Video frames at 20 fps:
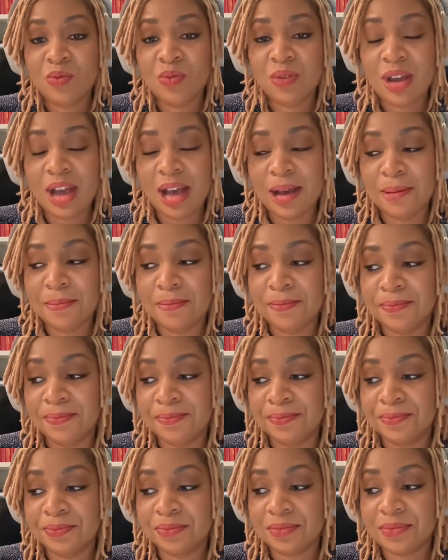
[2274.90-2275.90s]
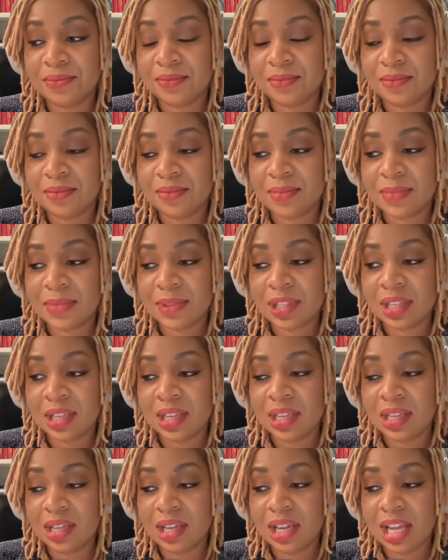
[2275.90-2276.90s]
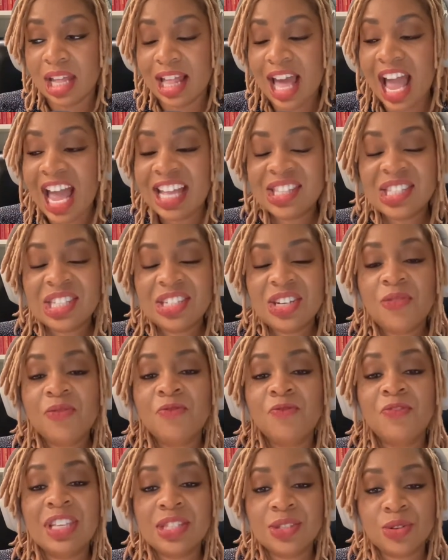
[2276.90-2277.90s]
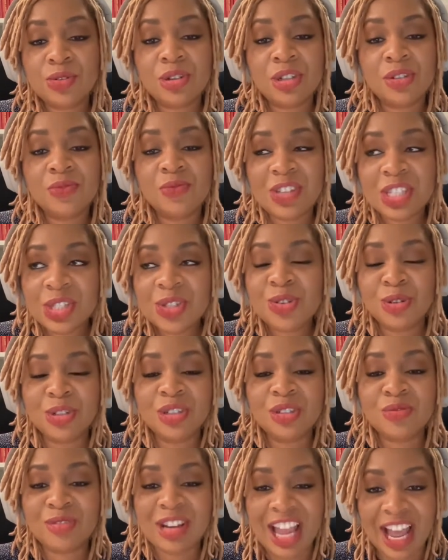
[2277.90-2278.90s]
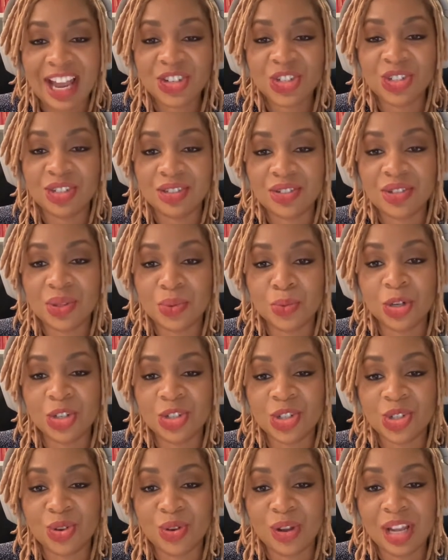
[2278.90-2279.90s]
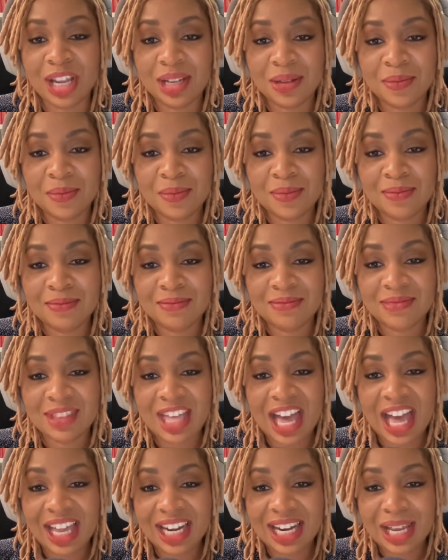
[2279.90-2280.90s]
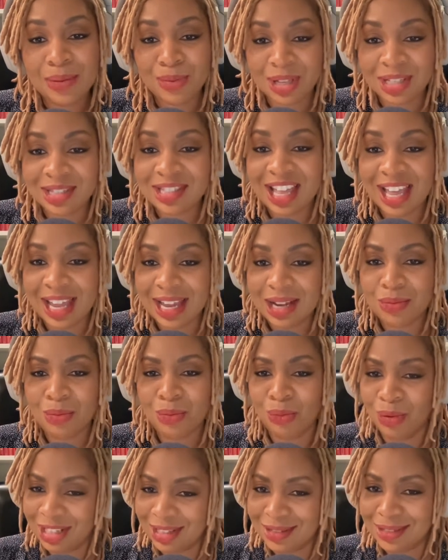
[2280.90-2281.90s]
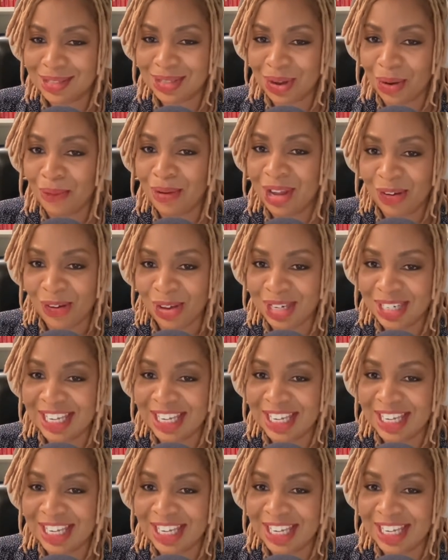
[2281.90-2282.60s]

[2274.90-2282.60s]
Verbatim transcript: um, I had such a visceral visceral reaction to the word joy that it was like, what's going on